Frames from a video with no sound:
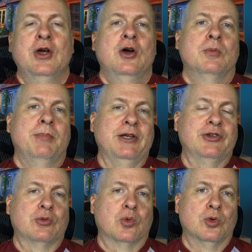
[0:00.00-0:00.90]
basic
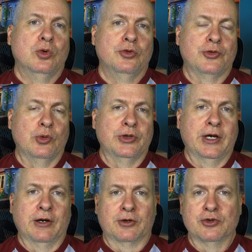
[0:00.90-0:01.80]
rules on
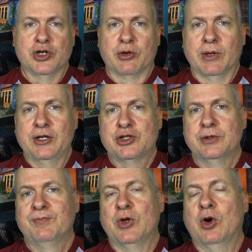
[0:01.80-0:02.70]
character
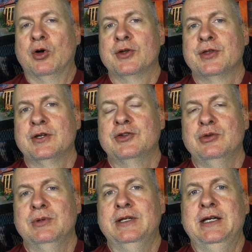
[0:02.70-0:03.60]
generation, all the things that you
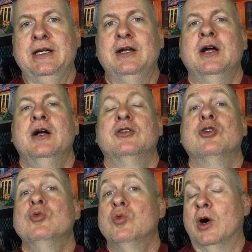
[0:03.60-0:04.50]
need to
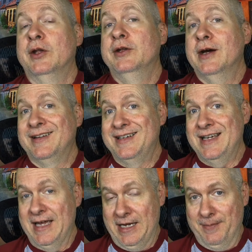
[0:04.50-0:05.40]
run a
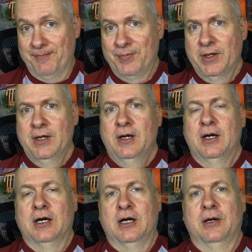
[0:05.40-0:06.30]
game.
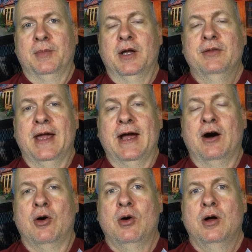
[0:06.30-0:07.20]

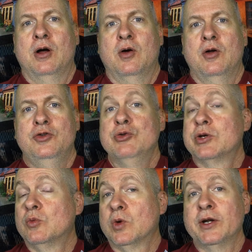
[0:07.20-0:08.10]
Now, you
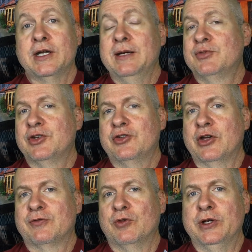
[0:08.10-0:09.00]
can run a game
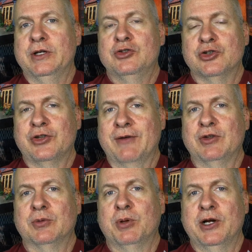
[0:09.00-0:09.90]
successfully just having the
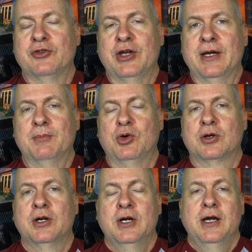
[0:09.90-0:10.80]
player's handbook
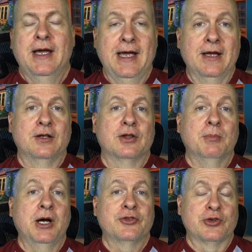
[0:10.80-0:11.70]
and the
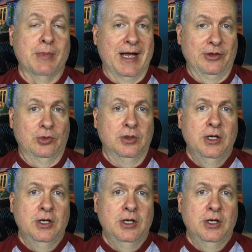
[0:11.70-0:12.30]
monster manual.